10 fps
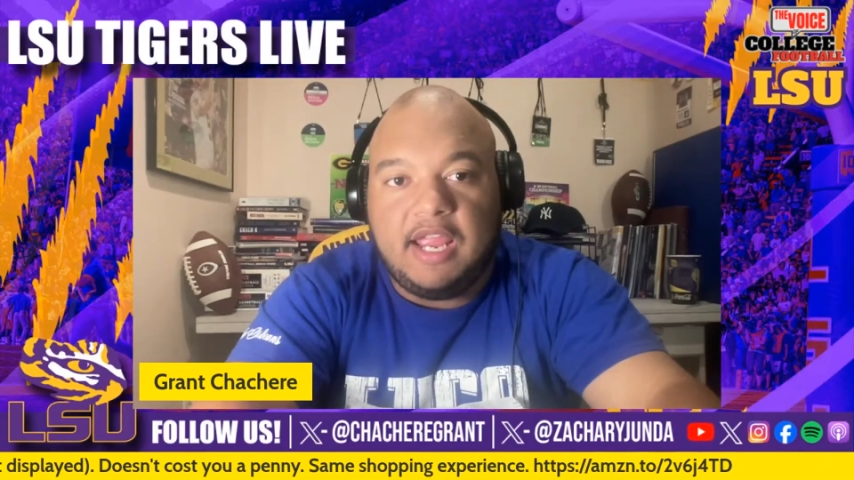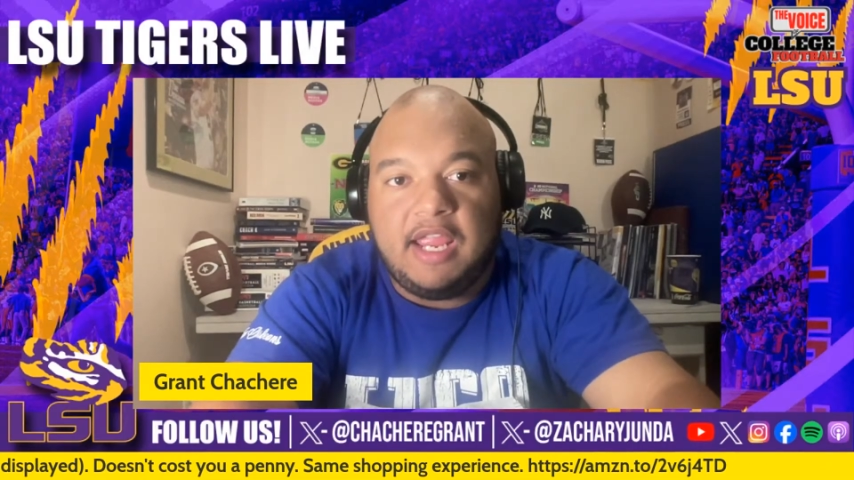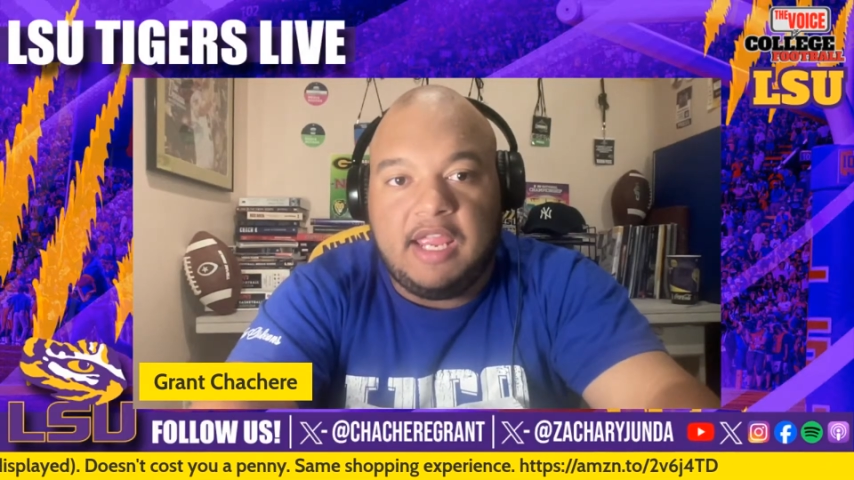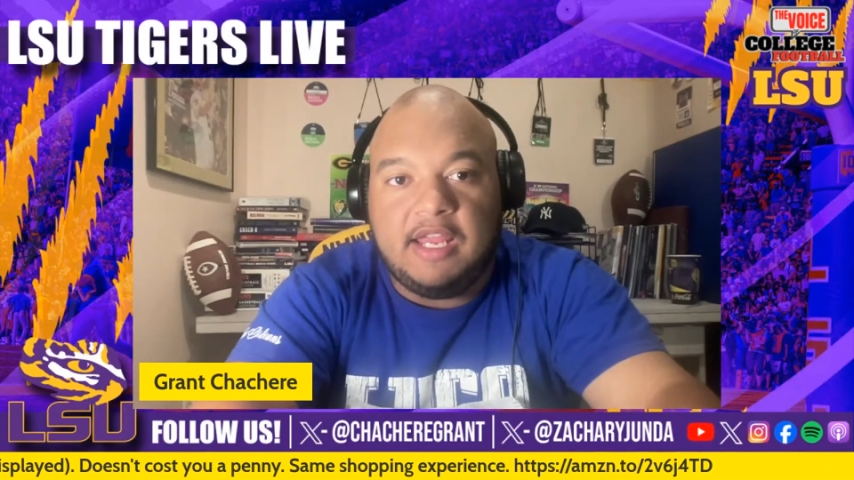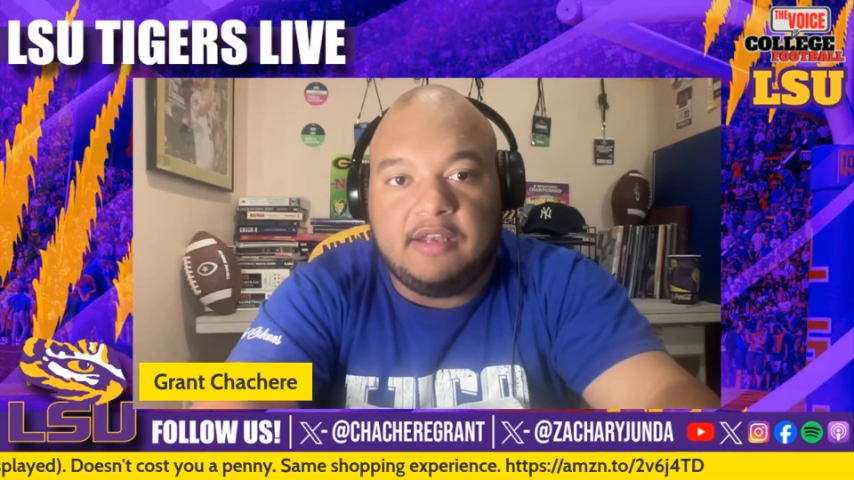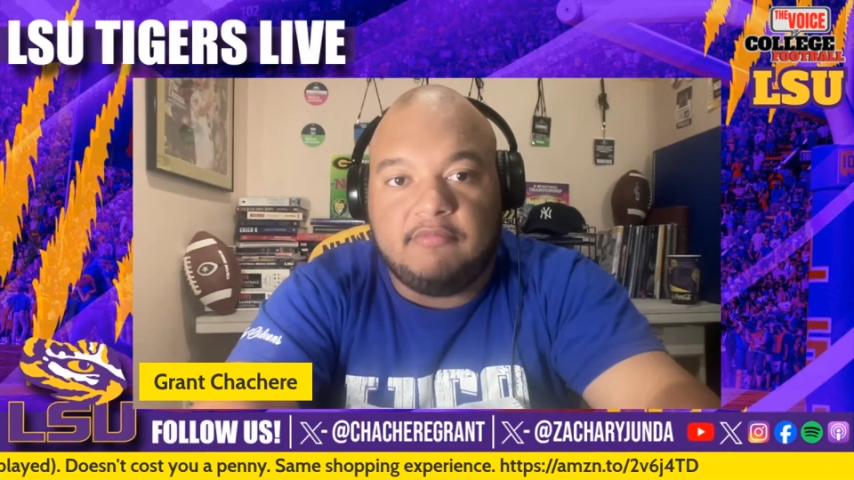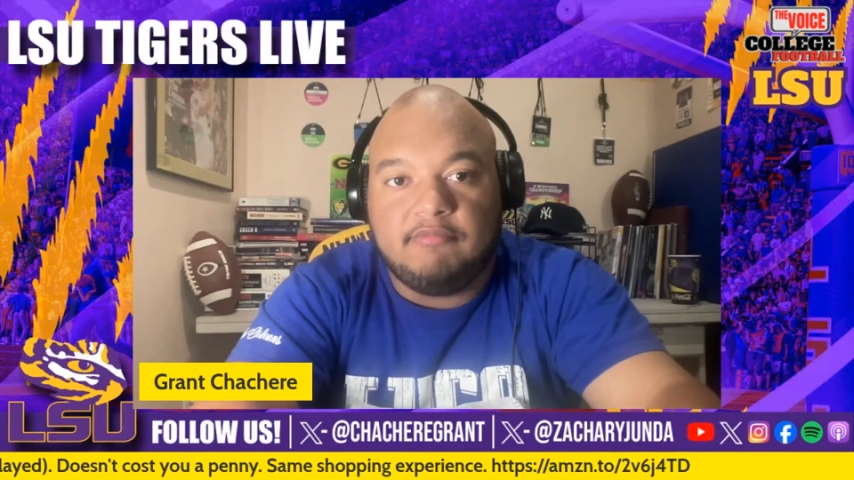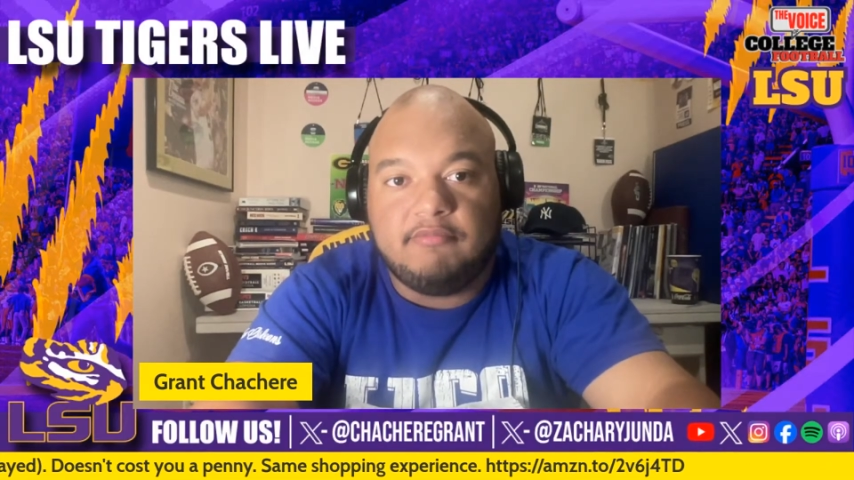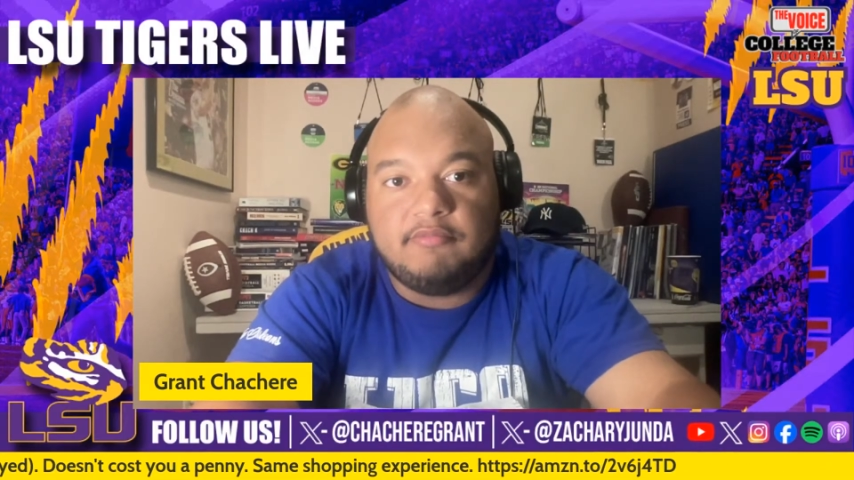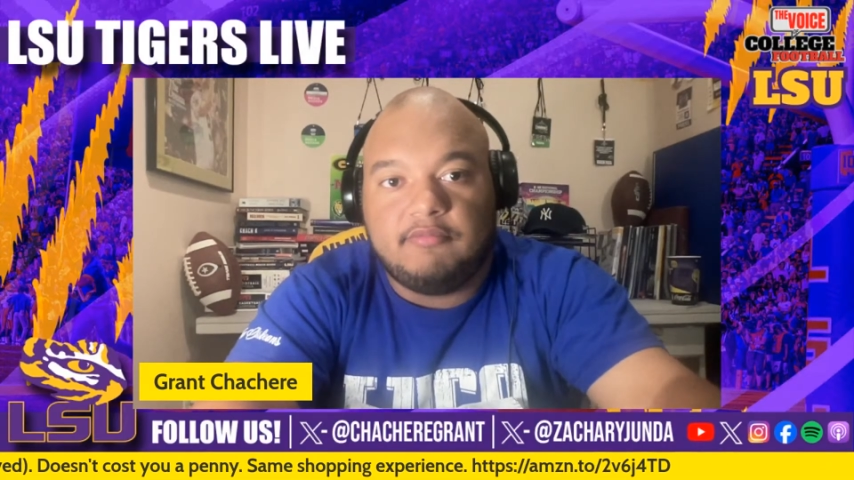And
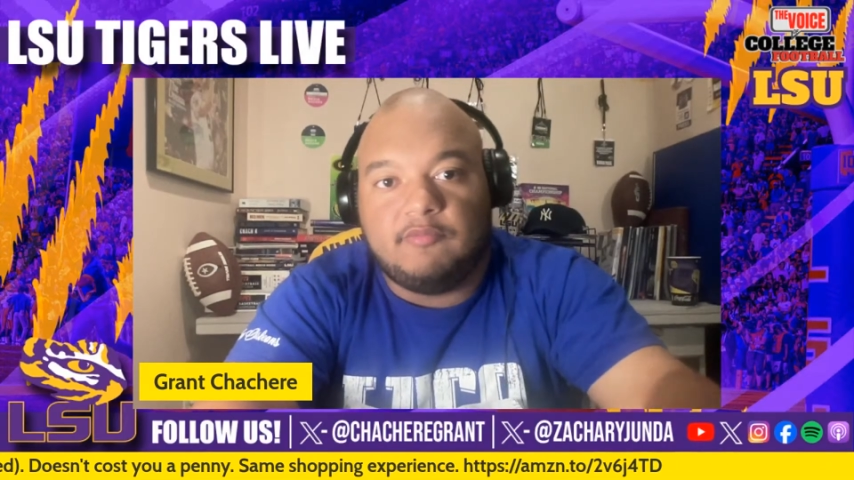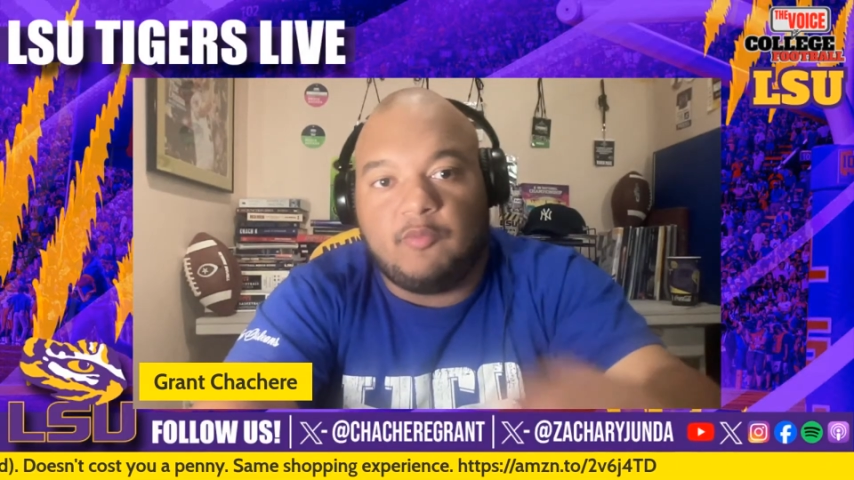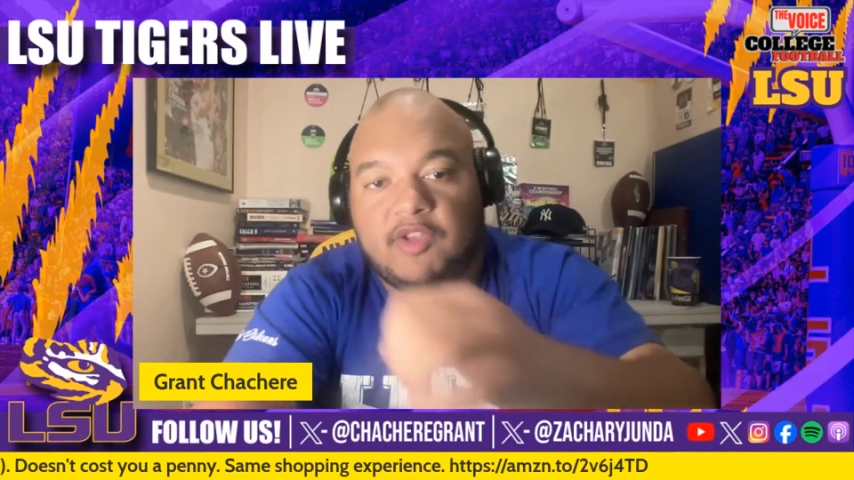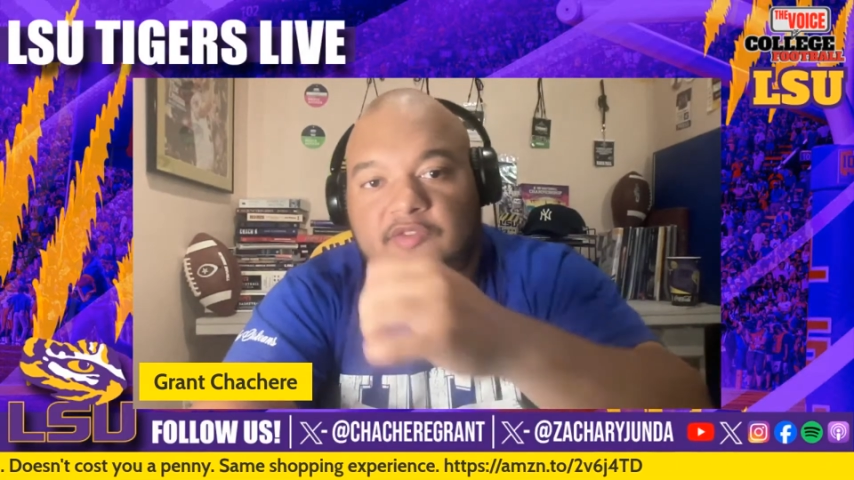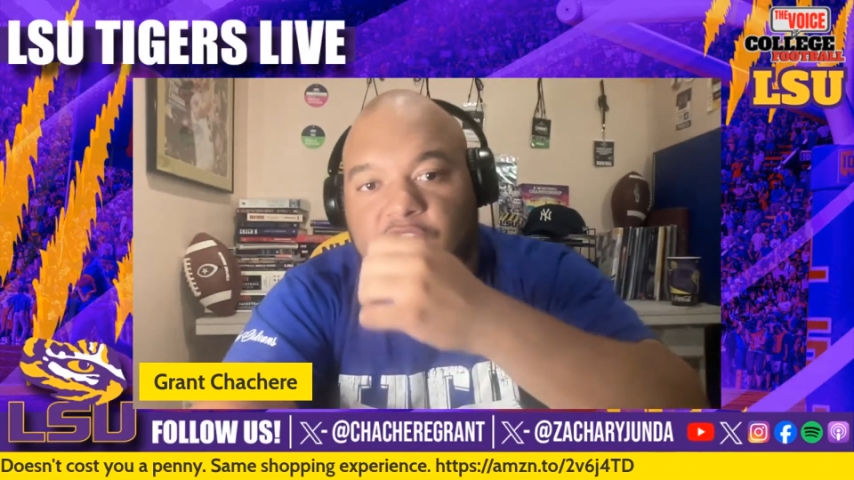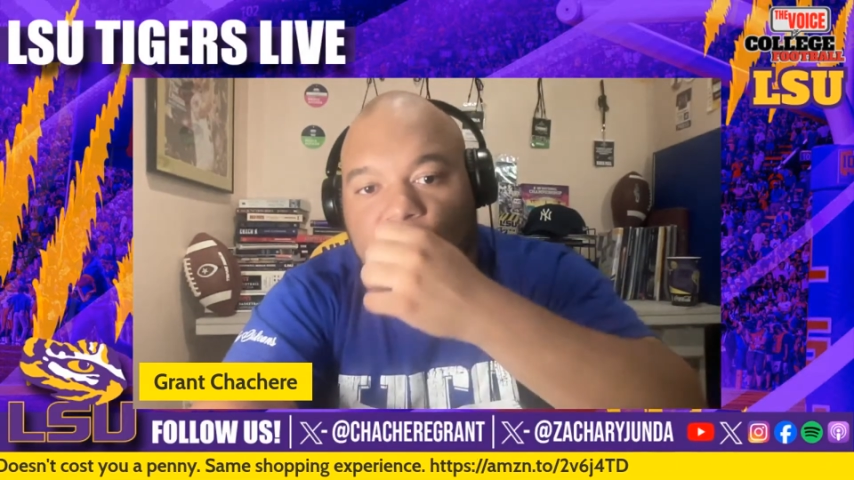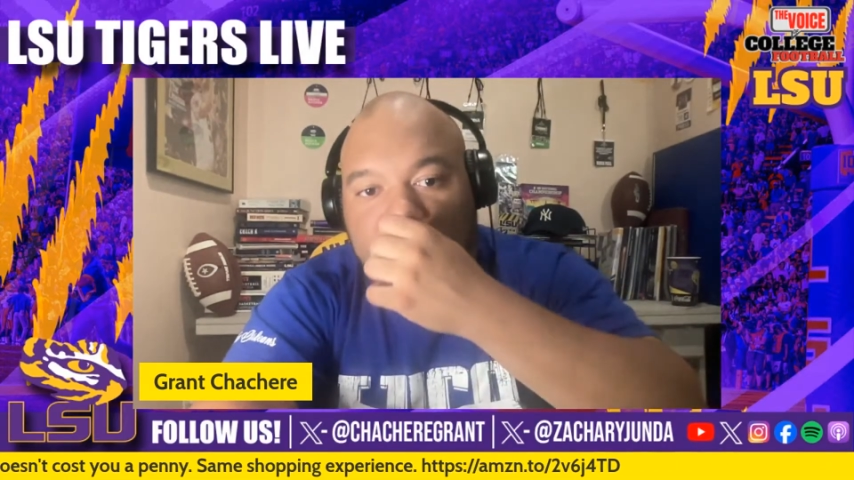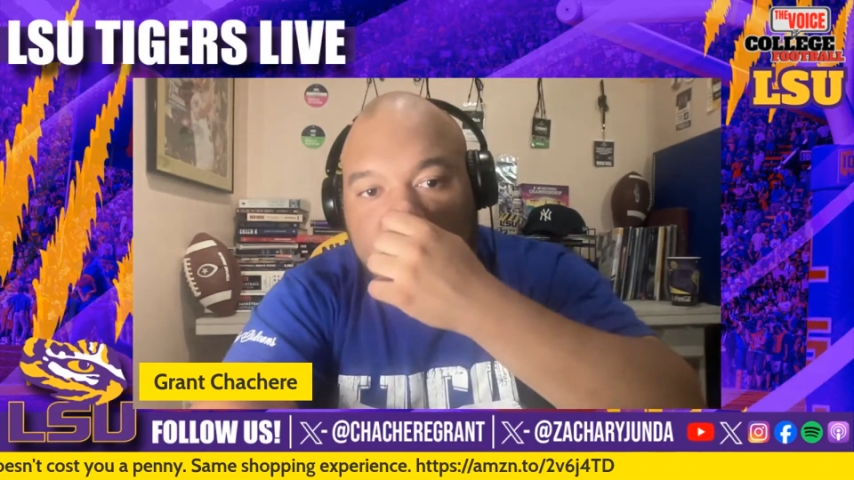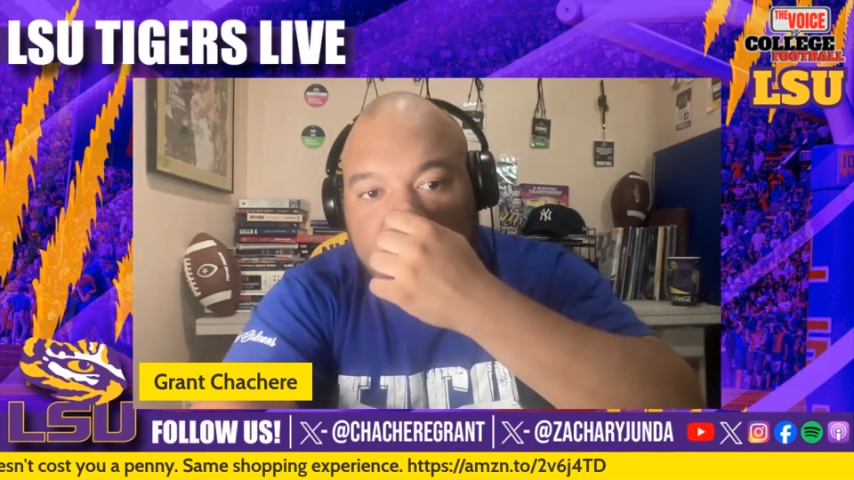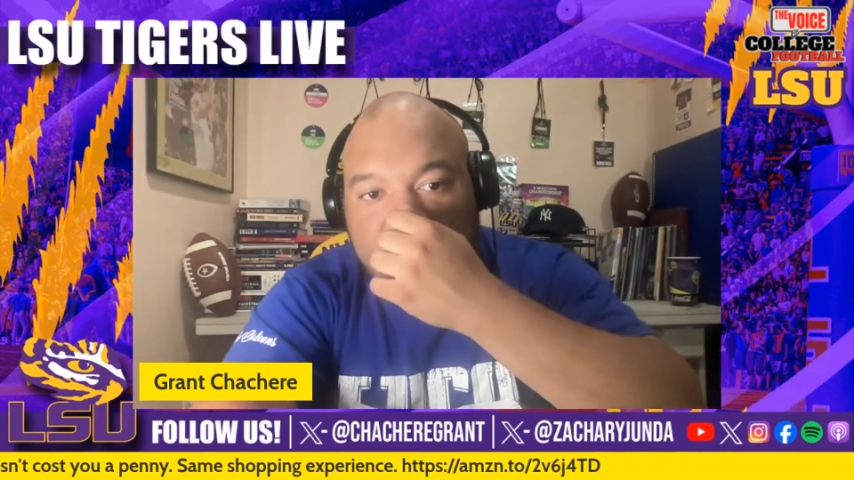West Virginia
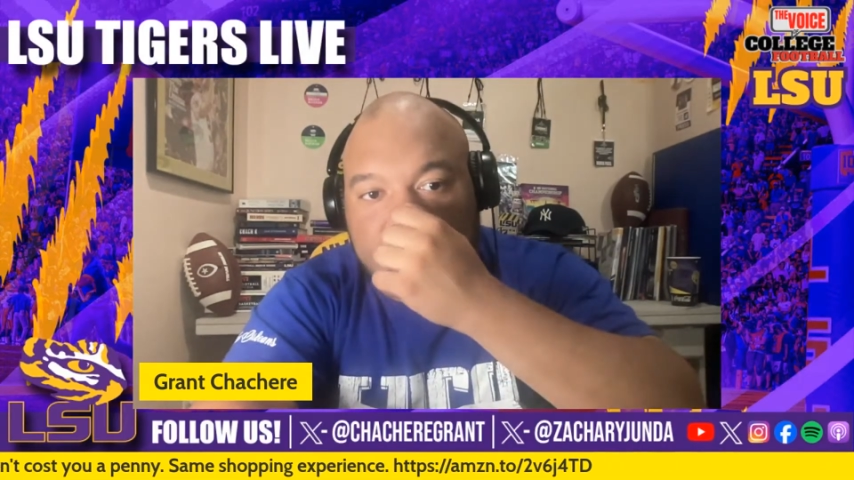has been a